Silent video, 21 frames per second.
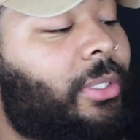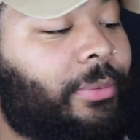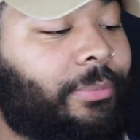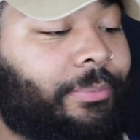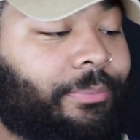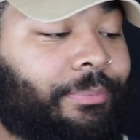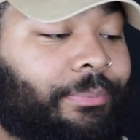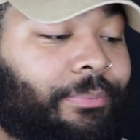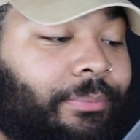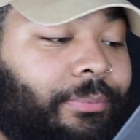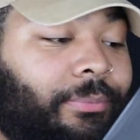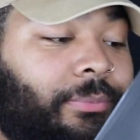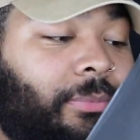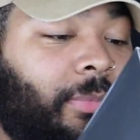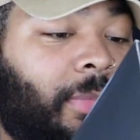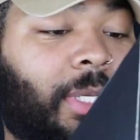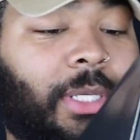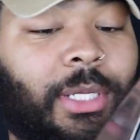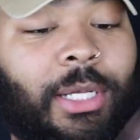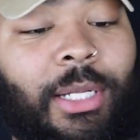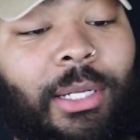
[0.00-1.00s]
it.
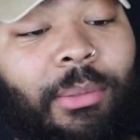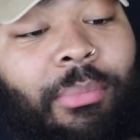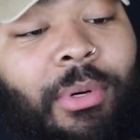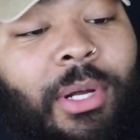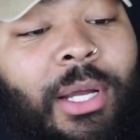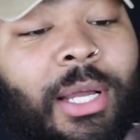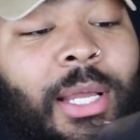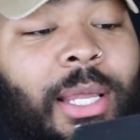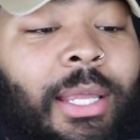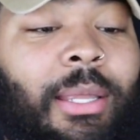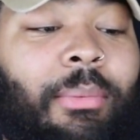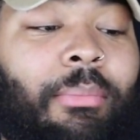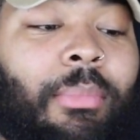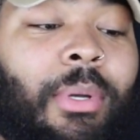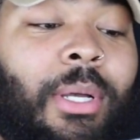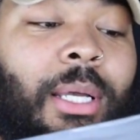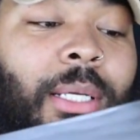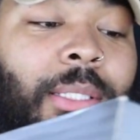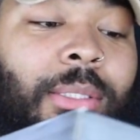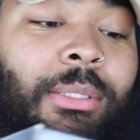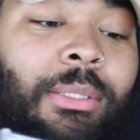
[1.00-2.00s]
The LeBron 8
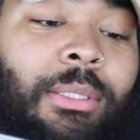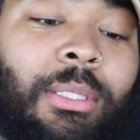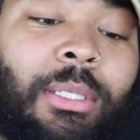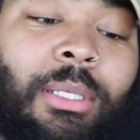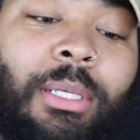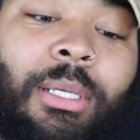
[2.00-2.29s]
box.